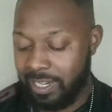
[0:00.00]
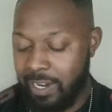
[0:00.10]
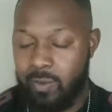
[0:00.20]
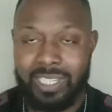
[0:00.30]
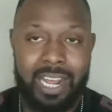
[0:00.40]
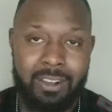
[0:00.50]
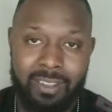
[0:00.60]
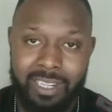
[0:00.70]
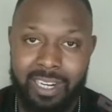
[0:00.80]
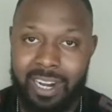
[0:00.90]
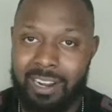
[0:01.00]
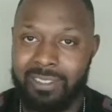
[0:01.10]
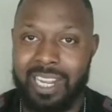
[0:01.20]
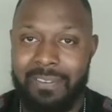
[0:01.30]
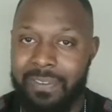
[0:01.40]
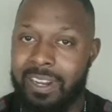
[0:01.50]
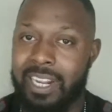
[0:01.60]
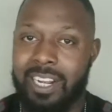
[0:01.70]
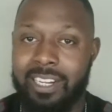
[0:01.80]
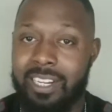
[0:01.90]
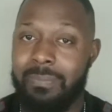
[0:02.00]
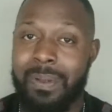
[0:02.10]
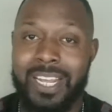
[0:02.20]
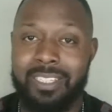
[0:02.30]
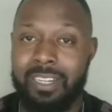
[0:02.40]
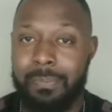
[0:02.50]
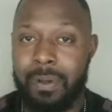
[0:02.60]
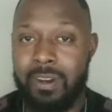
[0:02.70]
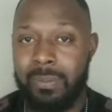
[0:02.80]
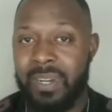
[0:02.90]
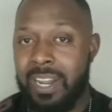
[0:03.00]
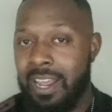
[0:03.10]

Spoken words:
He was out there. I felt like I couldn't pass up on him.